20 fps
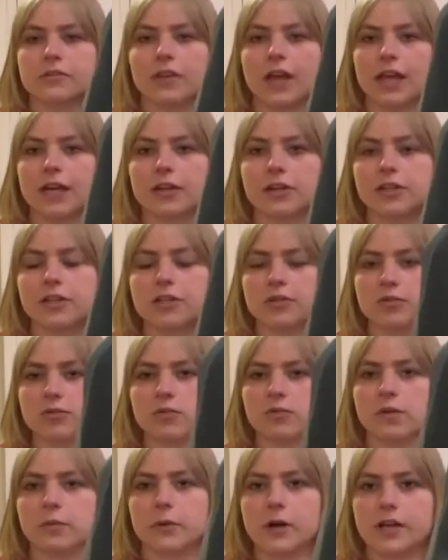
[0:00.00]
liner
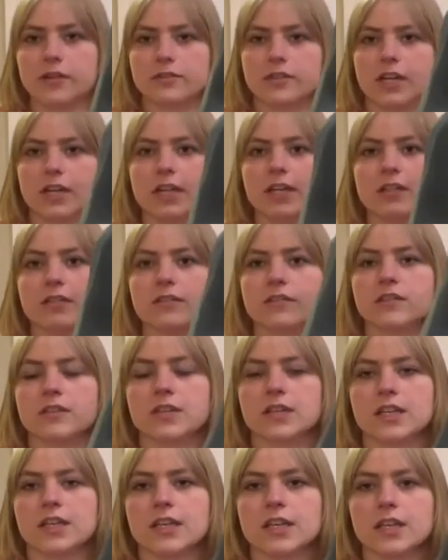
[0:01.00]
used for prosthetics.
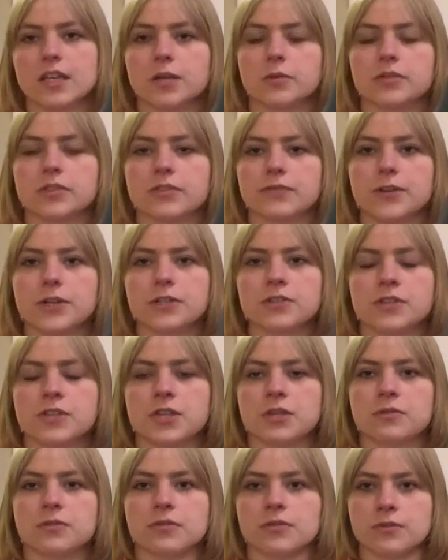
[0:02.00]
It was first
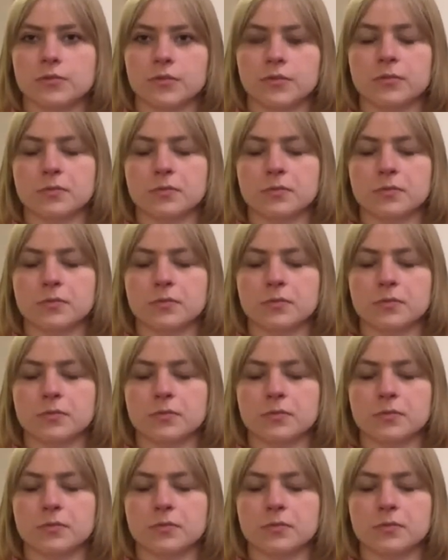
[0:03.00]
used